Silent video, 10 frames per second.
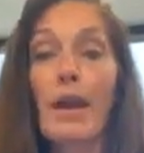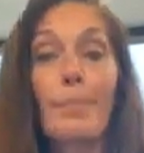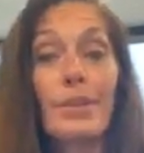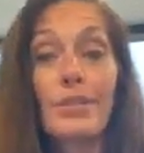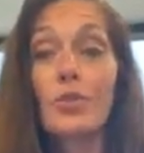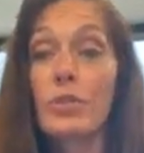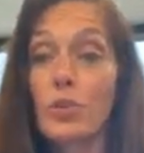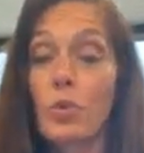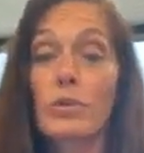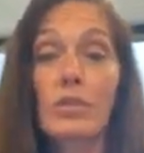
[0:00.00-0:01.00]
Business
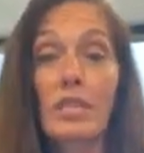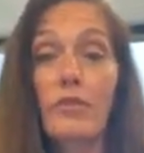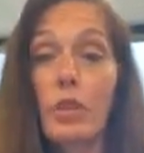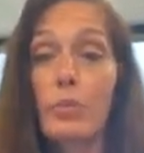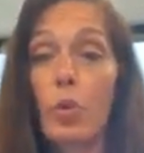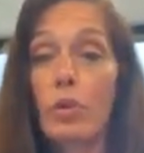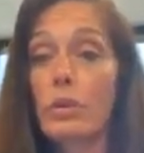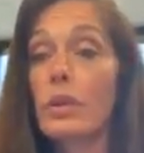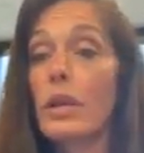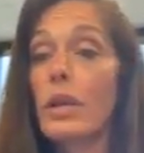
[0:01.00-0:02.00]
resources, that's very
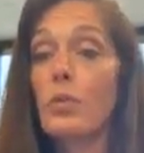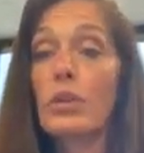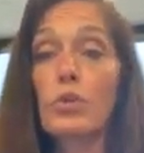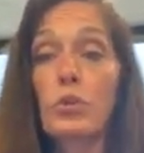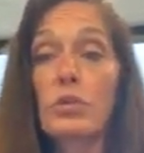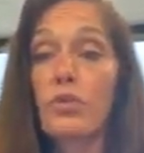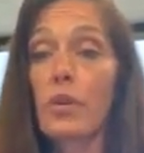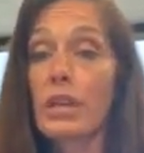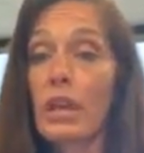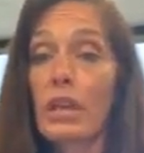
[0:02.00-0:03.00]
important. Resources for all
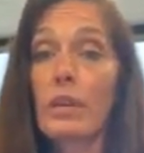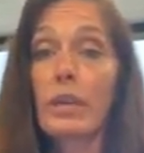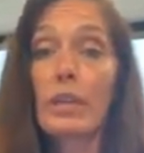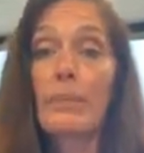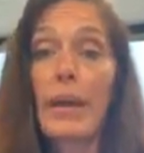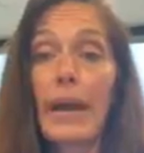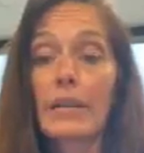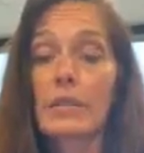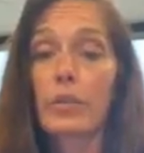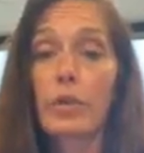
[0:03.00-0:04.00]
the economic
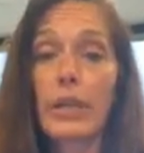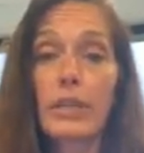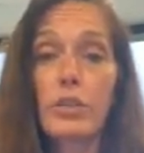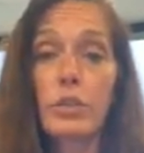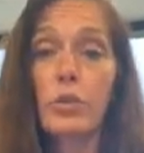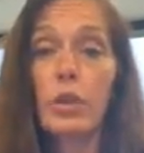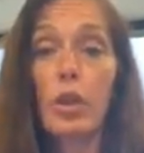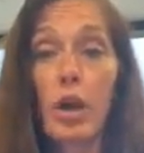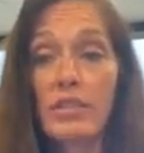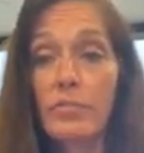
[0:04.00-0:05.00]
impacts that are related to the
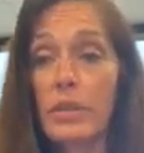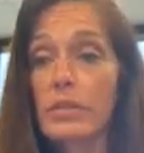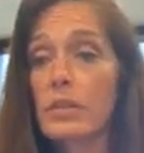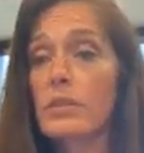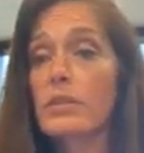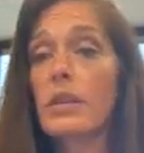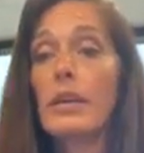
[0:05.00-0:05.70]
loss of business